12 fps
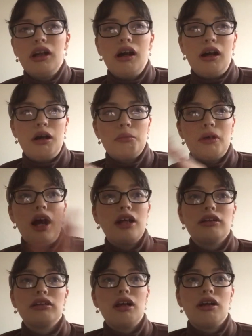um, I
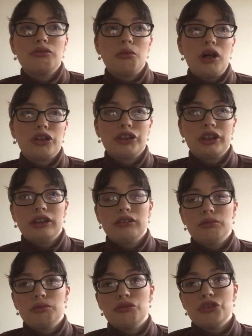love watching
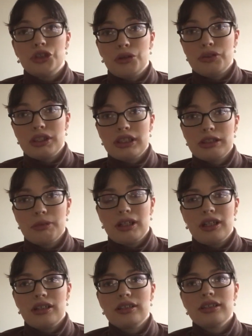Josie's
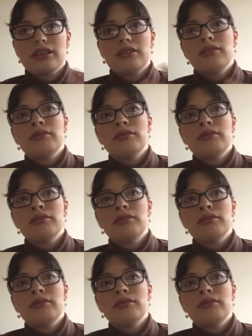because